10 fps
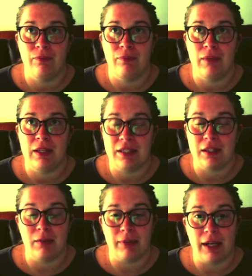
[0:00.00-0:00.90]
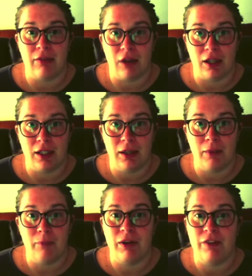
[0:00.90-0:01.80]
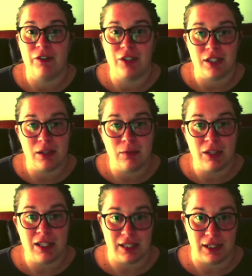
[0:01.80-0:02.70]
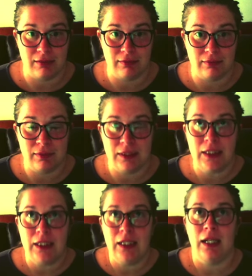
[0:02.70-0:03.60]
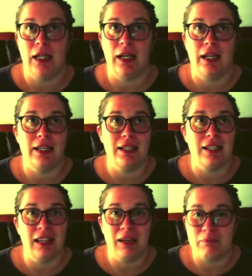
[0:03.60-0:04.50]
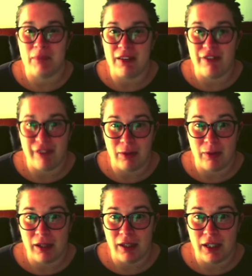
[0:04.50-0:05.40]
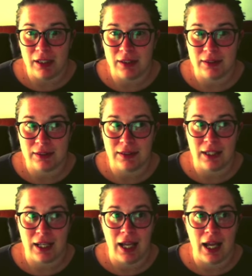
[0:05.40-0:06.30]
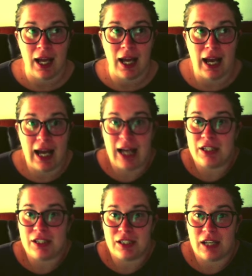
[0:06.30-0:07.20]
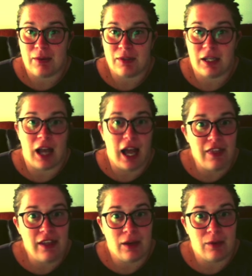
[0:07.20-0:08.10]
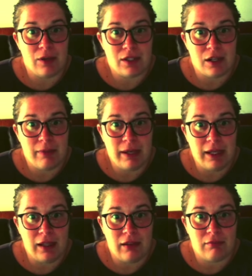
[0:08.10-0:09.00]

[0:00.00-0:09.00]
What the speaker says: It's a little bit ironic, but for some reason, like mid-February, I was like, I think I want to start baking.